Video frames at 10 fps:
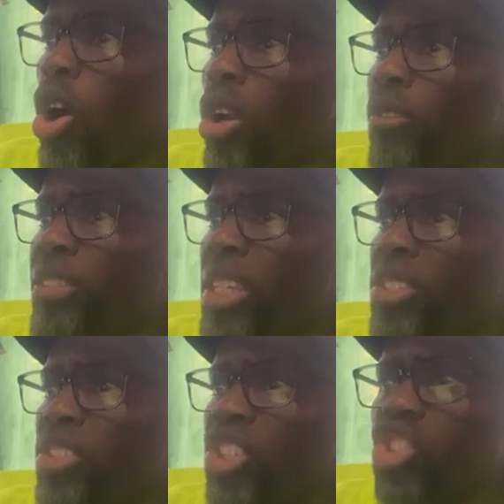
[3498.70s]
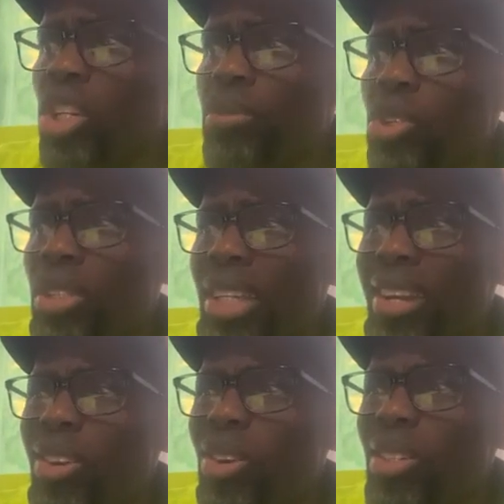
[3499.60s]
All of these descriptions
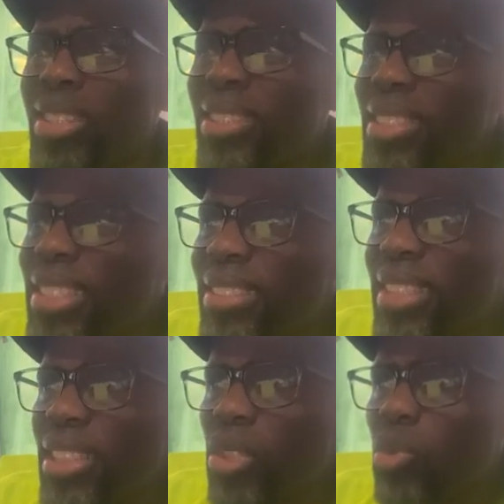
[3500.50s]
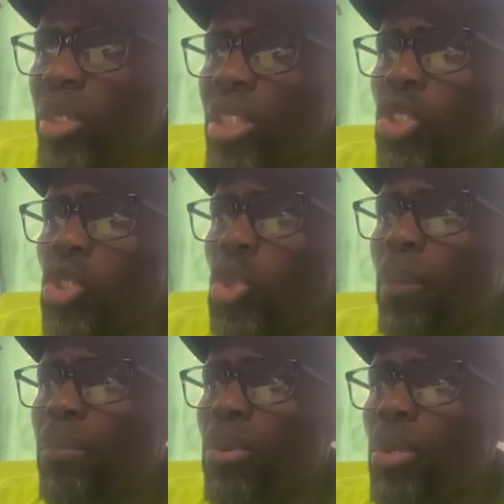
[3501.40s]
are consistent with the
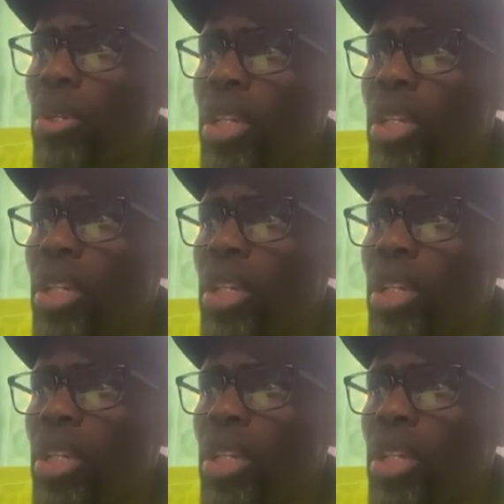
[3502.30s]
stoop